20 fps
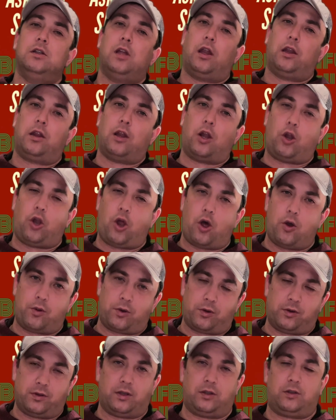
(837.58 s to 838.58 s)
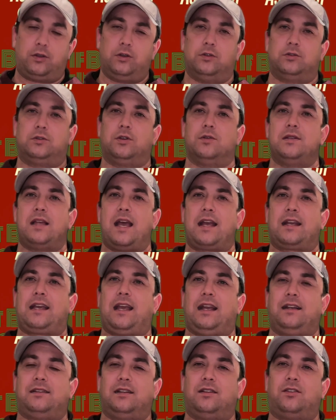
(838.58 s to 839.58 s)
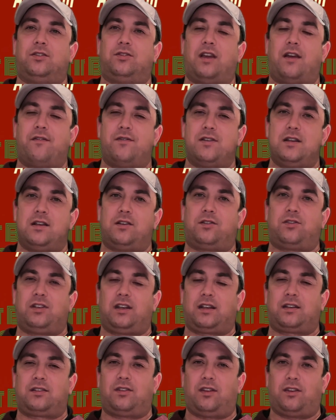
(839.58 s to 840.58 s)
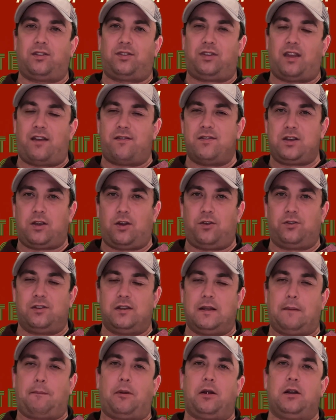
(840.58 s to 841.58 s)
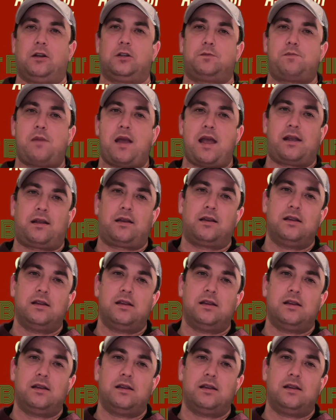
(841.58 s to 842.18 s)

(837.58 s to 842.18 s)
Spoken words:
the lower of the 2. So in that case, it's 7 and 6. 7 goes in the player's bank,